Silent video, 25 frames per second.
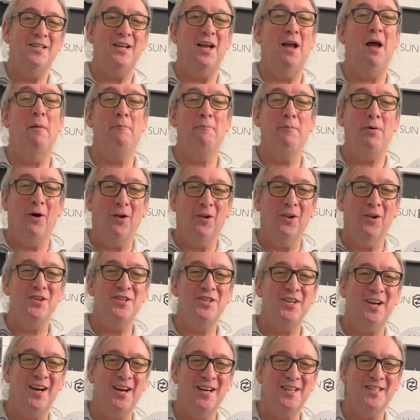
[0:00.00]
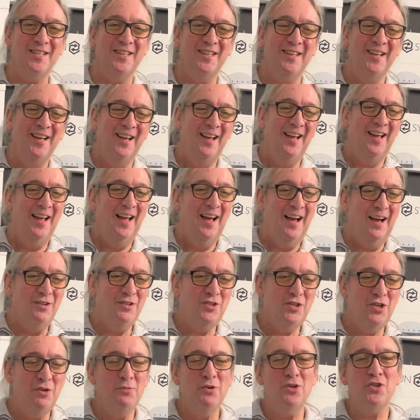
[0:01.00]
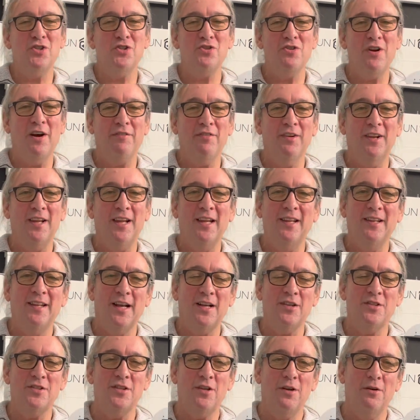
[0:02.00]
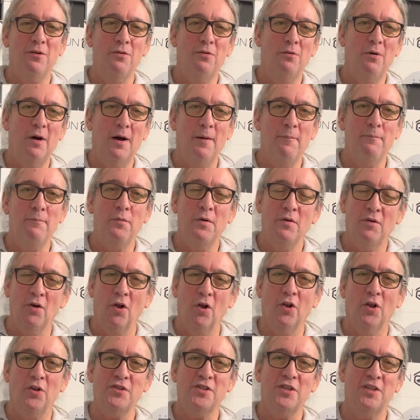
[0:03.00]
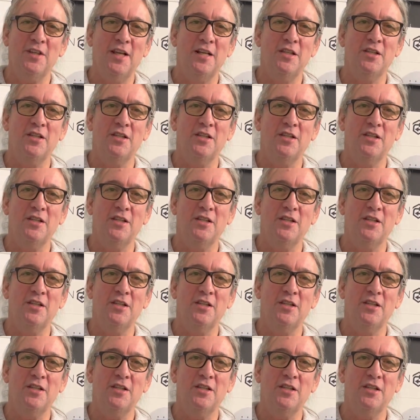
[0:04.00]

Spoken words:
I apologise, and I had too much travelling and that, so we've got lots of things